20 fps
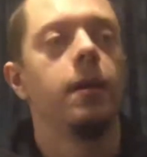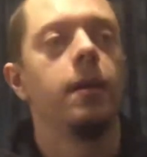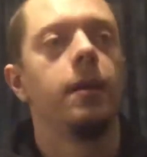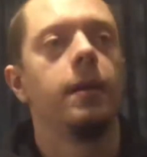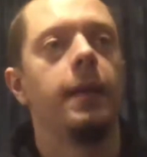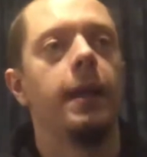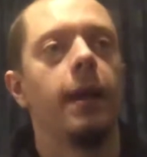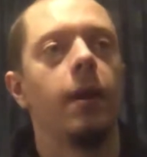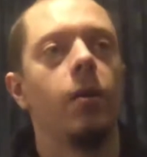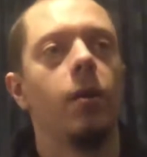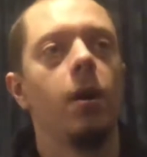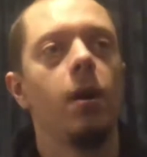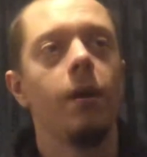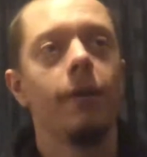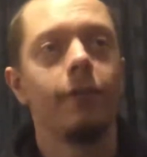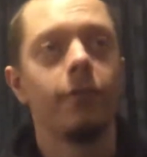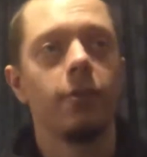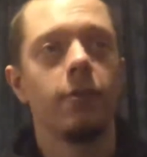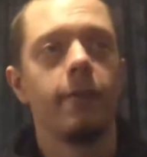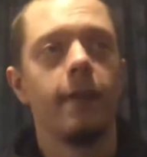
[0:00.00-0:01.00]
Now,
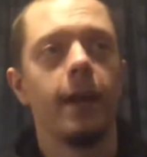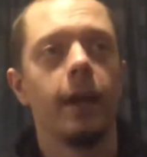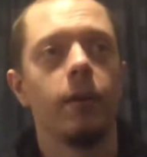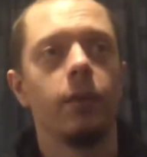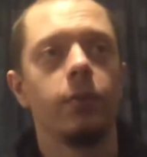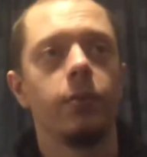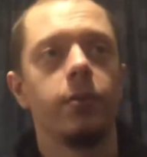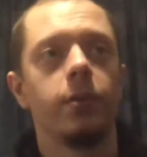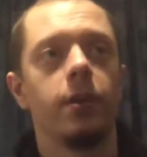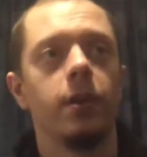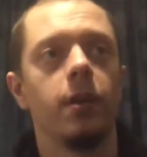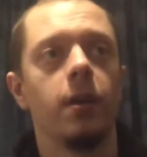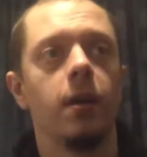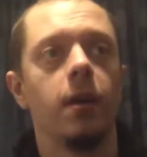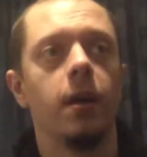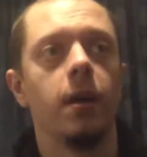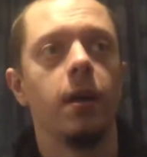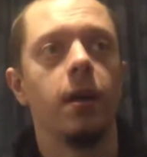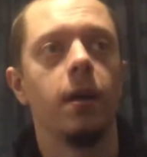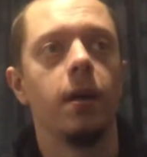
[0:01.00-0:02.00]
after around
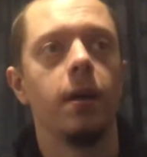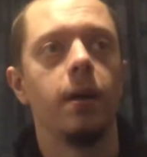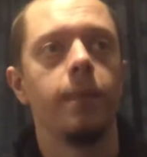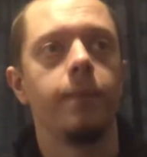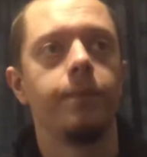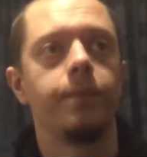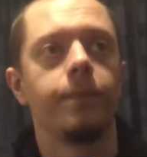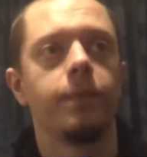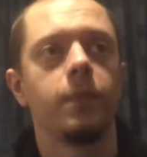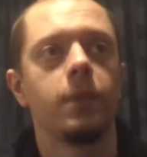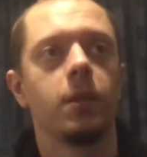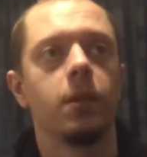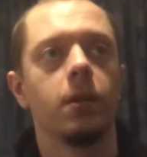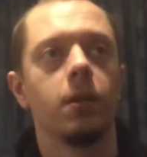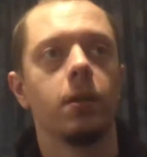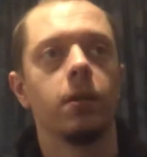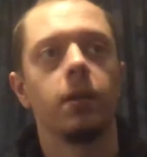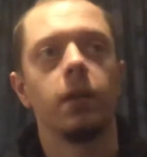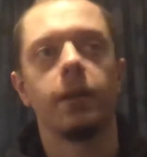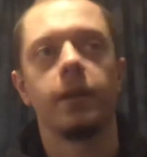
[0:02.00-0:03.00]

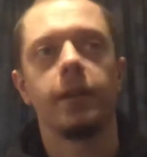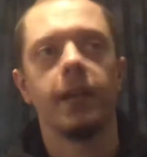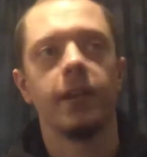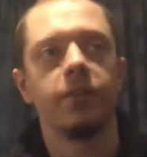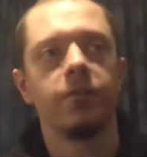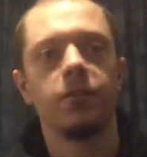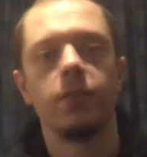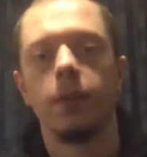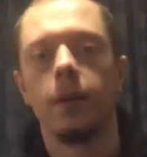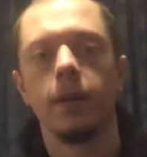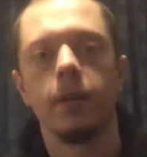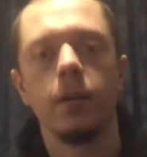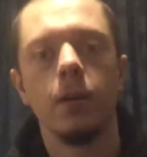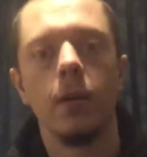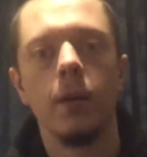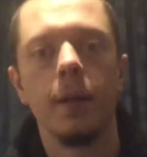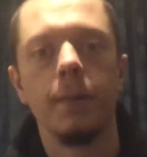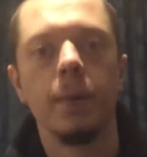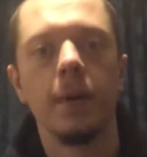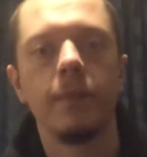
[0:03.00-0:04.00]
I guess like
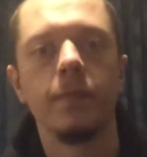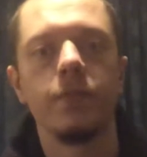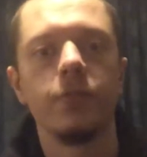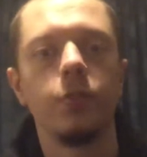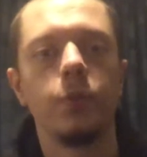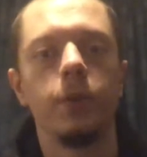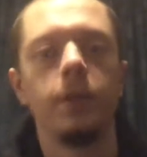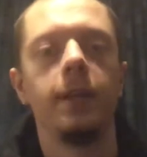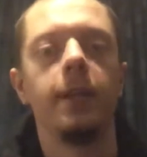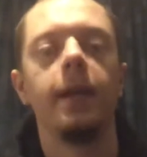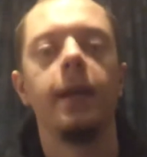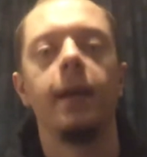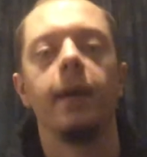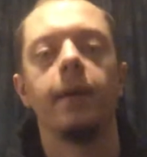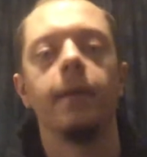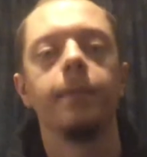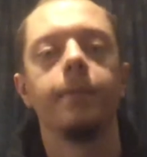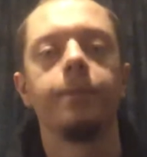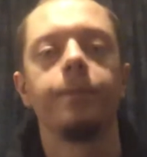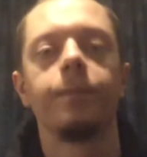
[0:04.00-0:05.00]
9 months to a
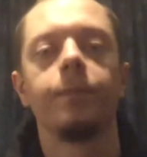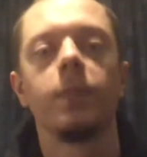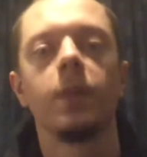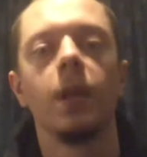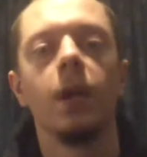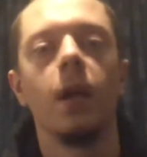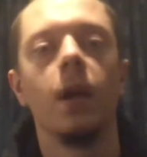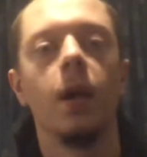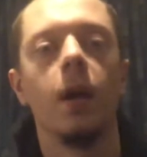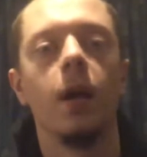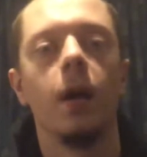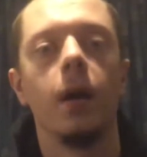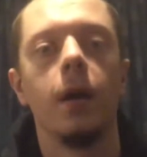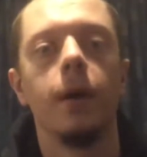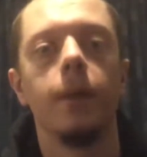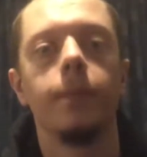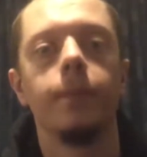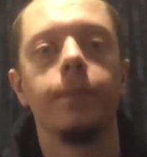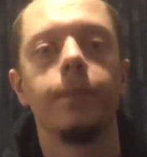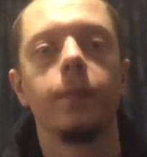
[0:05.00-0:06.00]
year,
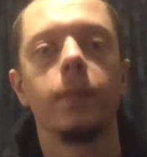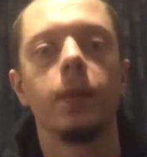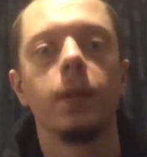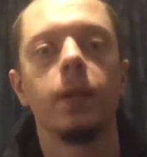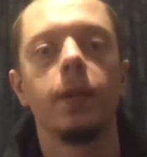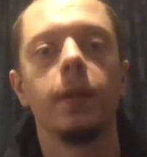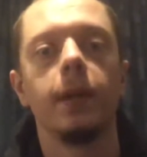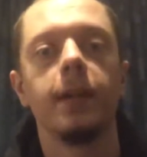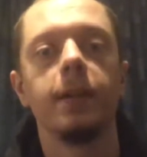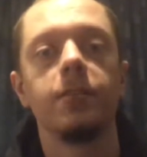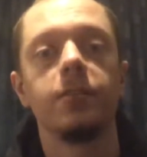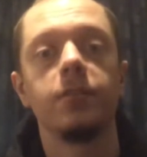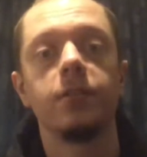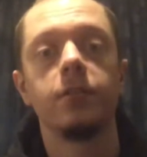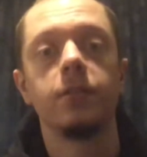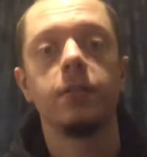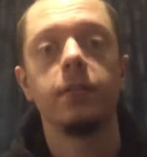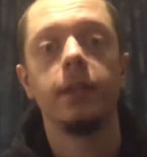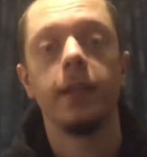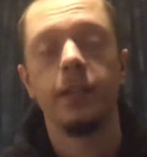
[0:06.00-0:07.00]
they
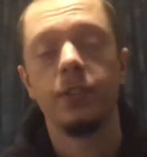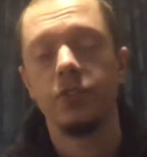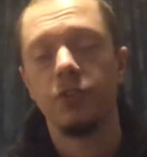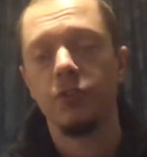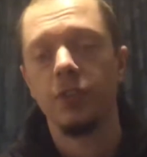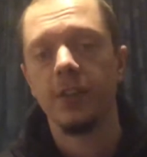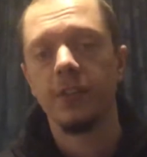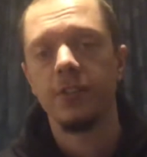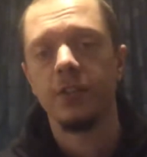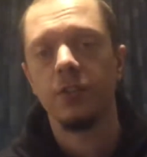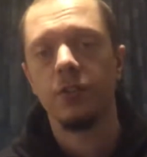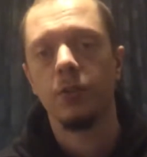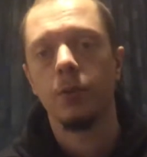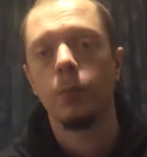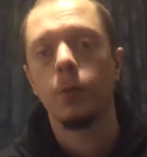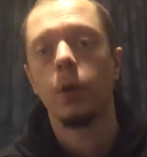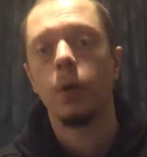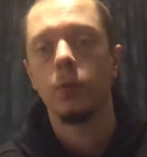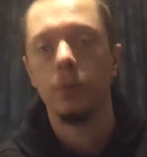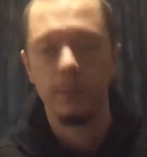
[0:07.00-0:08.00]
suggested to him,
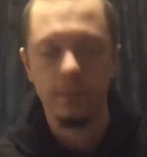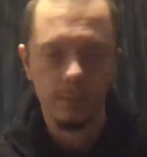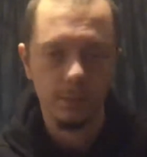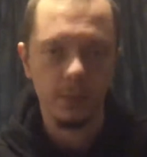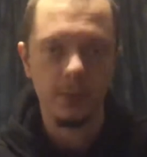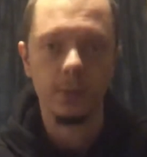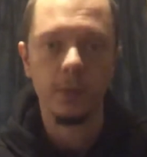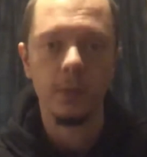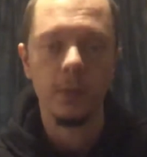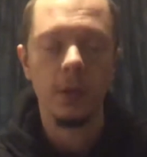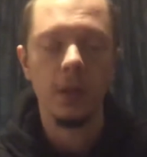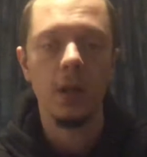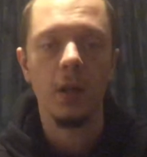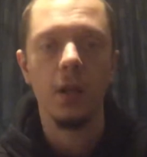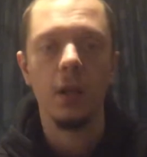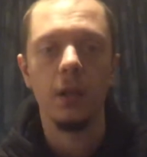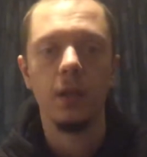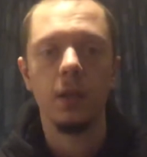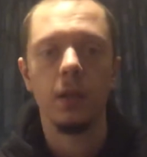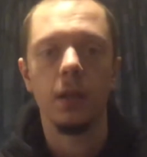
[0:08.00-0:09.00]
well,
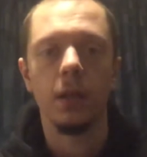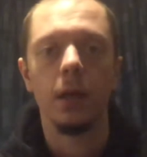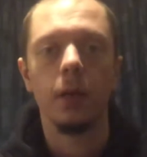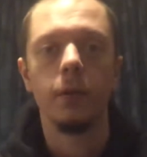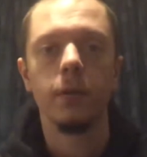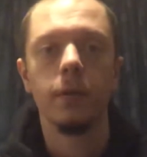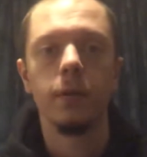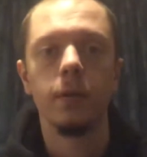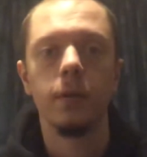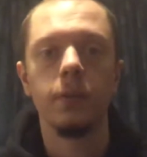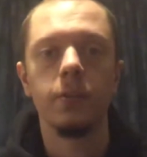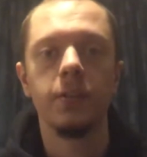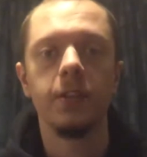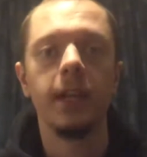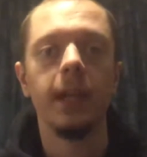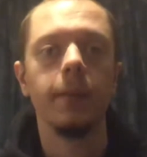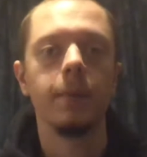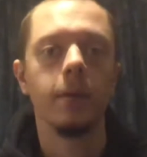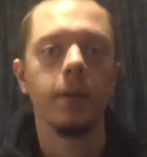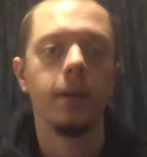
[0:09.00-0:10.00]
to
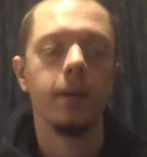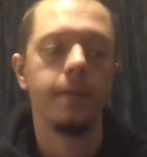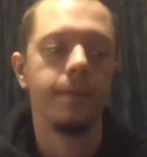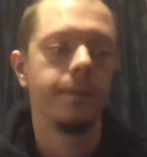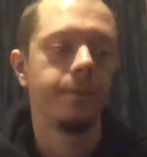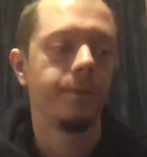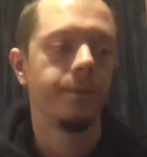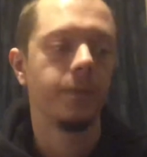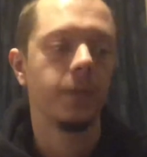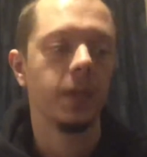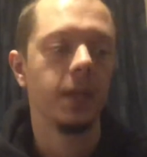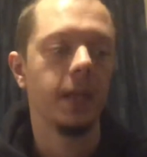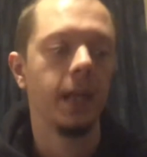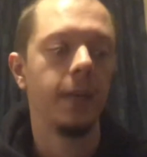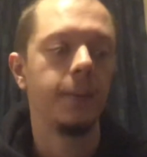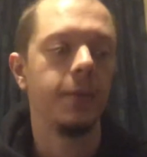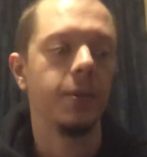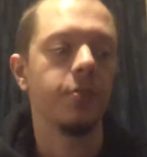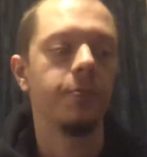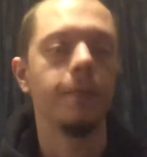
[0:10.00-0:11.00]

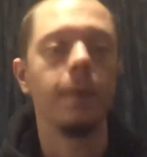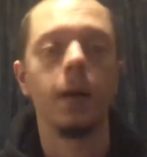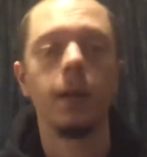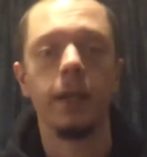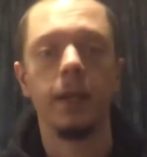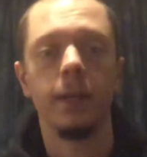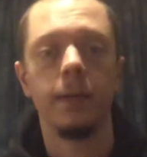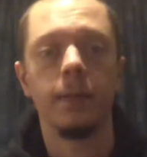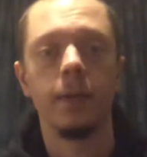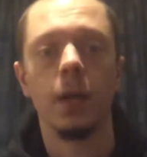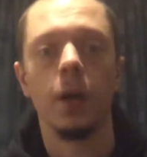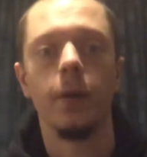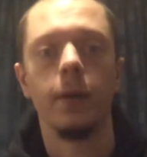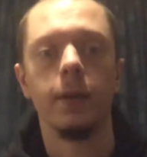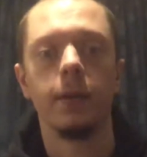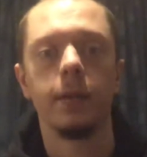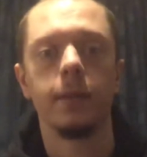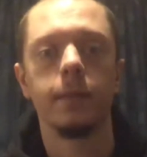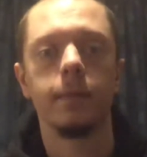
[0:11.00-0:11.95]
keep his money going,